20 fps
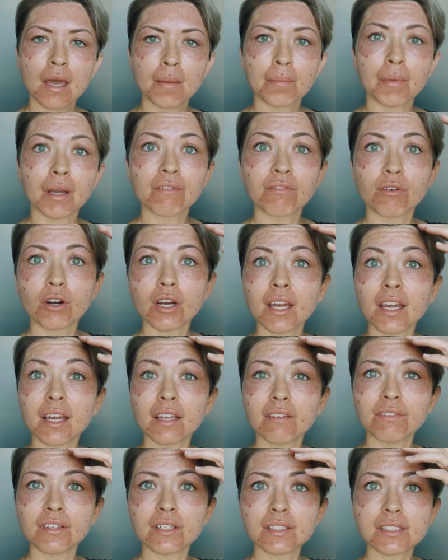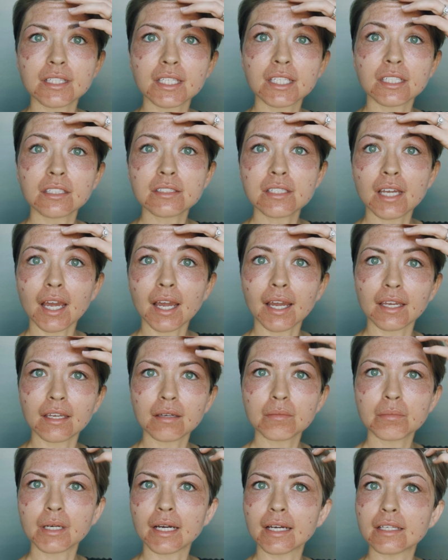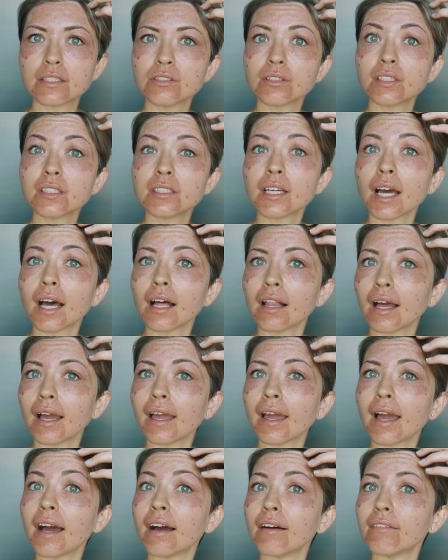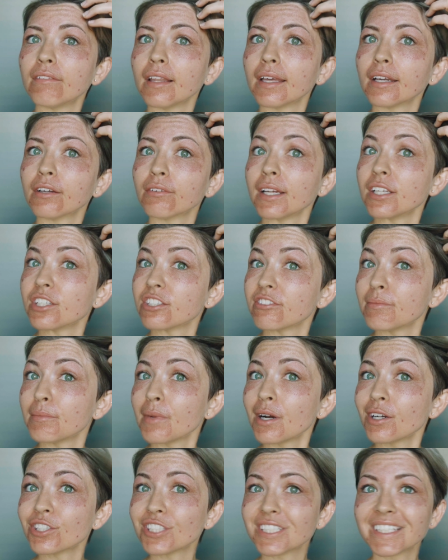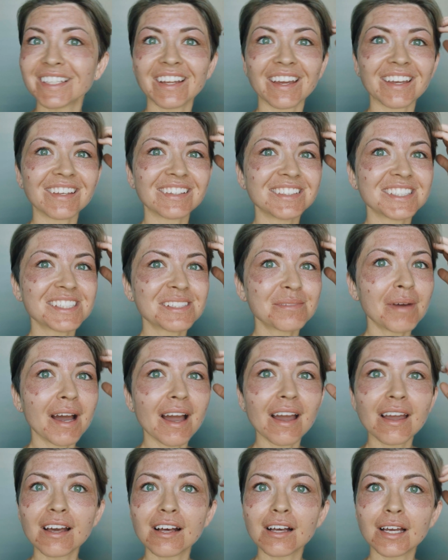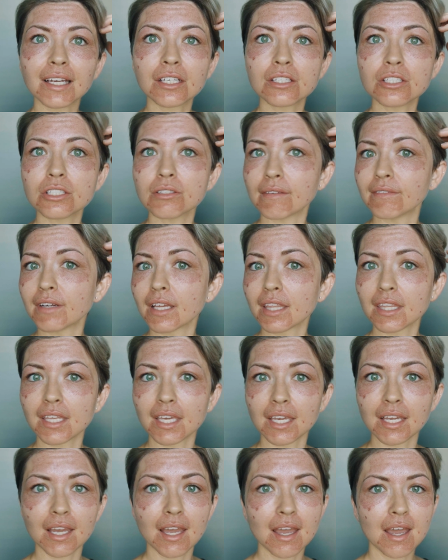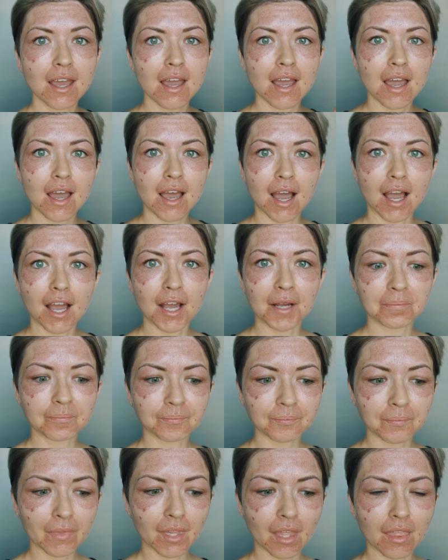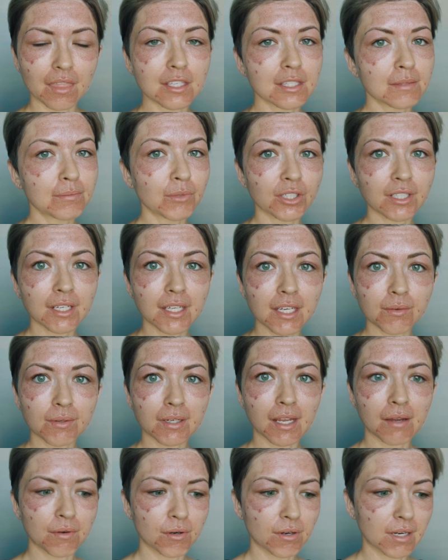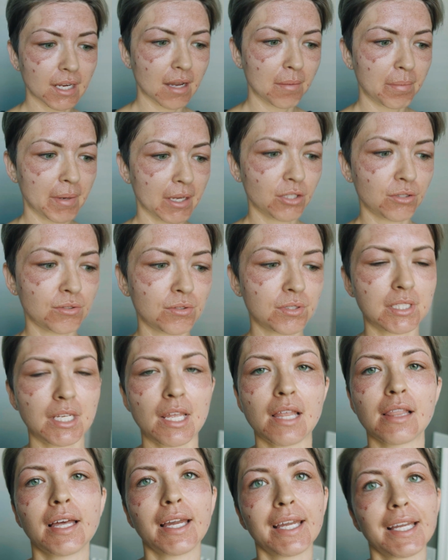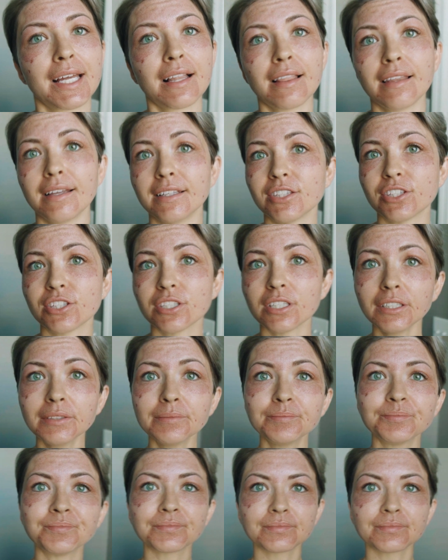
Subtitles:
My forehead feels a little tight, but as you can tell, I have like range of motion. I can smile, I can do everything. This morning when I woke up, I used a light cleanser.